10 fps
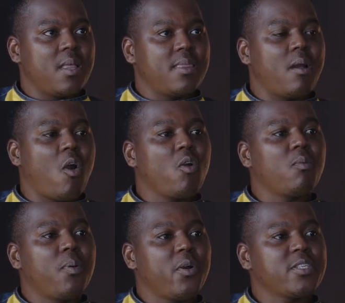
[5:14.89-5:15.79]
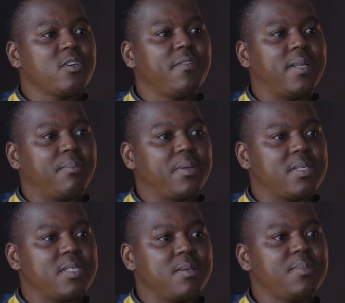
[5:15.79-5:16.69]
The whole point of an
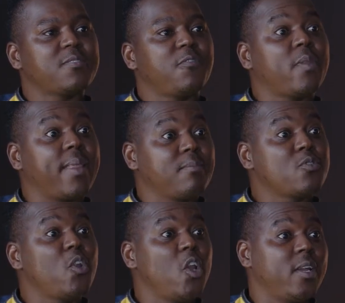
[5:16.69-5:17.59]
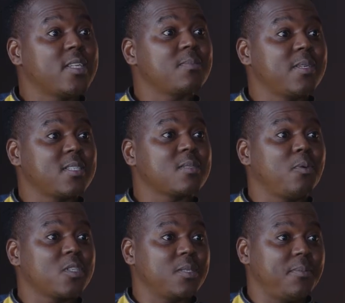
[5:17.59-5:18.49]
apprenticeship is for them to learn as much as
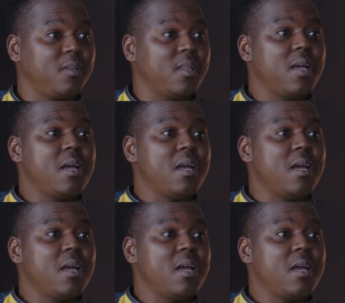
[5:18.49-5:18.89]
possible,